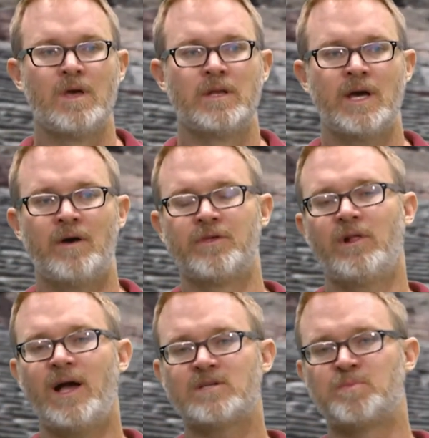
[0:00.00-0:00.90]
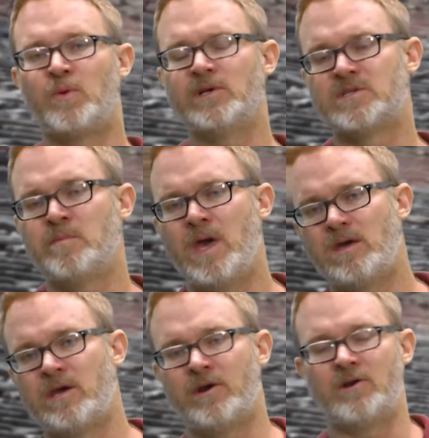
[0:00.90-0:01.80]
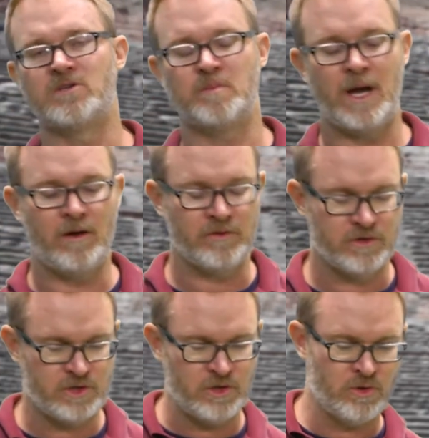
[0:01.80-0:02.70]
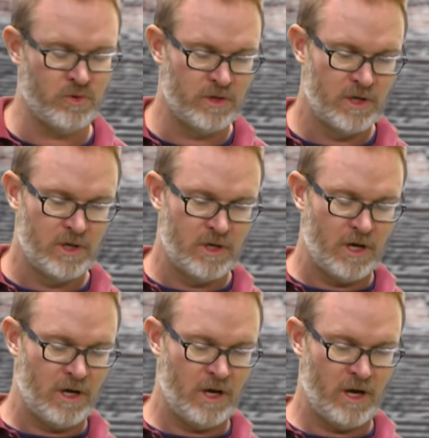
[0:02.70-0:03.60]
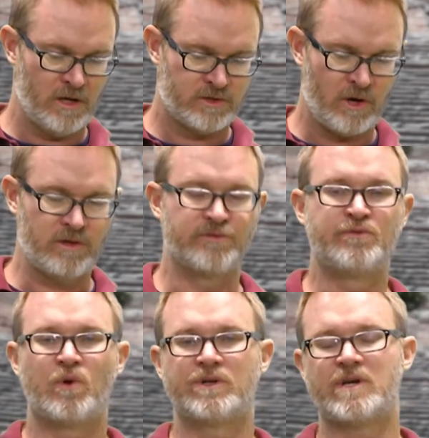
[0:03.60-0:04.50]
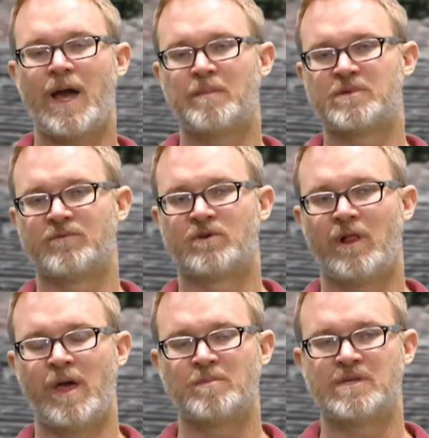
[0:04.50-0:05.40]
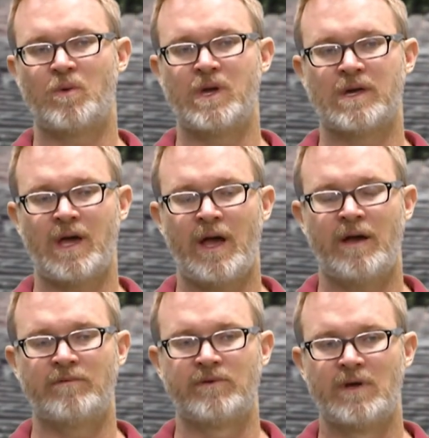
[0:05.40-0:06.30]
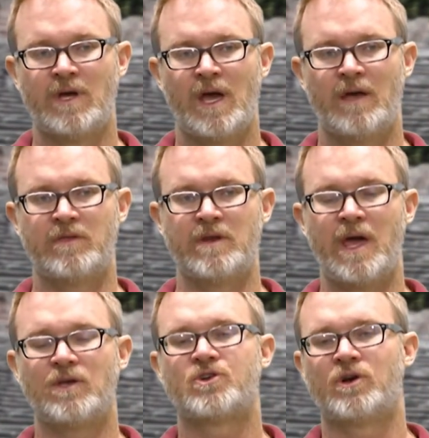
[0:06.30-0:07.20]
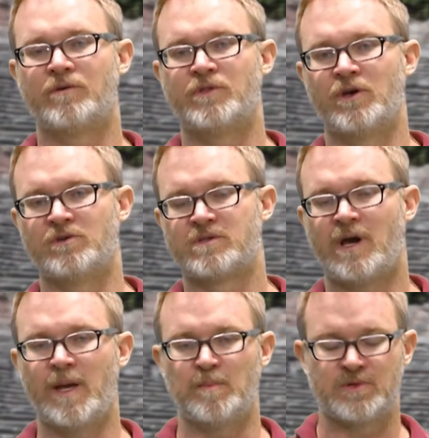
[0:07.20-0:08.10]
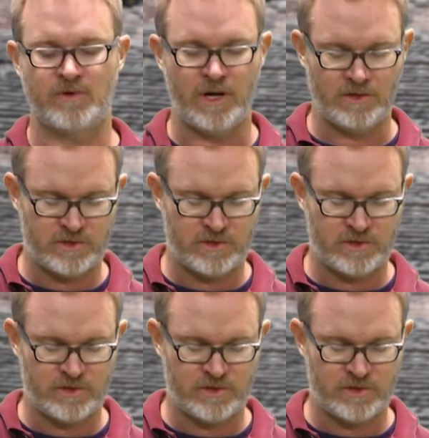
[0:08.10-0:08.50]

Now the last point to make here is about the four types of claims that we can have and the nature of those types, right?